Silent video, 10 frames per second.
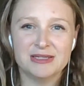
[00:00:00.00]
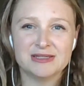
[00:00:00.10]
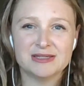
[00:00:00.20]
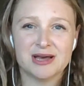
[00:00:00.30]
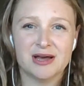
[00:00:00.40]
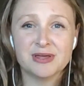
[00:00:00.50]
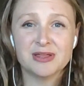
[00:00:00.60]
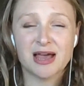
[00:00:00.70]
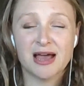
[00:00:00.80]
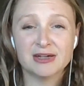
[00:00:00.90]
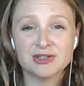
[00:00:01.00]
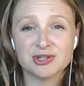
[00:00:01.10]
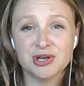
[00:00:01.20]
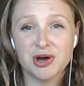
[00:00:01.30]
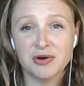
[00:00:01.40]
is something that
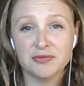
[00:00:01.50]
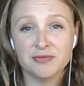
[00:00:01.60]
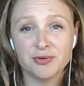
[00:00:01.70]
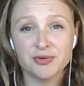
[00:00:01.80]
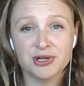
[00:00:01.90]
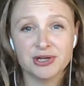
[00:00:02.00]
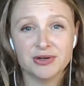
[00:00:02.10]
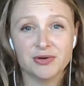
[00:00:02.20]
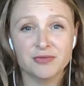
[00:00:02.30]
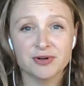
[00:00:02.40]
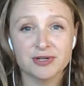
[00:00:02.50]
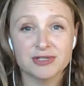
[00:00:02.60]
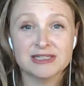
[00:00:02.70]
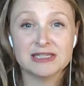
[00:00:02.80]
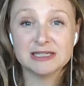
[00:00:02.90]
actually unfolded
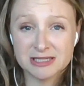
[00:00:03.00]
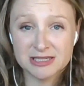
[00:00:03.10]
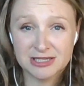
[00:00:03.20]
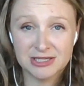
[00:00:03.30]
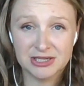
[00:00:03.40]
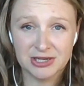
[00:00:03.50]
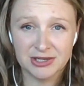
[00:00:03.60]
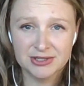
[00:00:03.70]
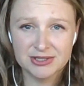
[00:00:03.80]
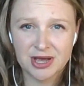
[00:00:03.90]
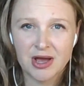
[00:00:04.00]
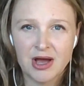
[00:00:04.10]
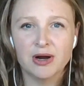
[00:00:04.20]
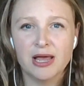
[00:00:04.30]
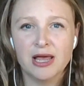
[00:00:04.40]
over 16 years,
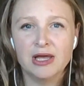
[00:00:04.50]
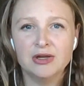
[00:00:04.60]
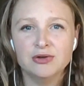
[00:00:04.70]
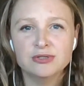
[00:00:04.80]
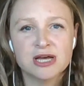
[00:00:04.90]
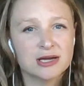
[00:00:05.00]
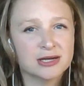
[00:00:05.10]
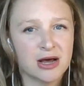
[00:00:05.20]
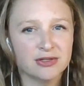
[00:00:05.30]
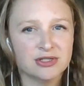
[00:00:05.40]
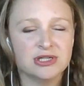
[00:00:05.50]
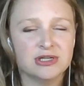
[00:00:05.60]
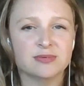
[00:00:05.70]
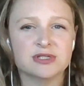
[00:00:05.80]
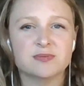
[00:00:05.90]
where a new
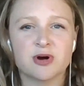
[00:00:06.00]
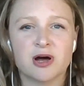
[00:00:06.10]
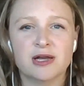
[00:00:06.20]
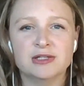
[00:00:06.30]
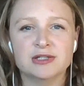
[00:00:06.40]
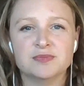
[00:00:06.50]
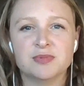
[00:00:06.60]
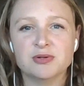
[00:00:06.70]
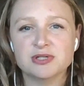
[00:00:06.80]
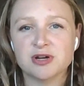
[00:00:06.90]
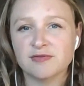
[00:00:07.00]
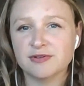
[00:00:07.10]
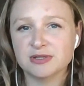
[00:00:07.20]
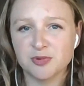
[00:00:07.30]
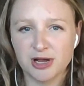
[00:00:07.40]
technology was brought into post
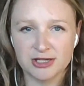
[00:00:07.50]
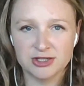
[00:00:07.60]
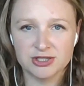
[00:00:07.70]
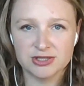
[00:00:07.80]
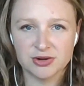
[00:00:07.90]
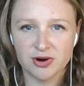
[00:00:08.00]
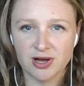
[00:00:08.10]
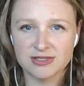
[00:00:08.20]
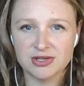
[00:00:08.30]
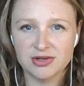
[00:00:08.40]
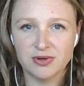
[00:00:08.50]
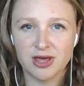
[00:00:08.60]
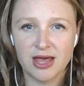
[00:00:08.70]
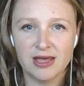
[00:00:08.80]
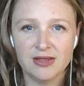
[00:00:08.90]
office branches across the
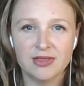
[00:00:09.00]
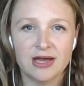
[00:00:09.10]
UK.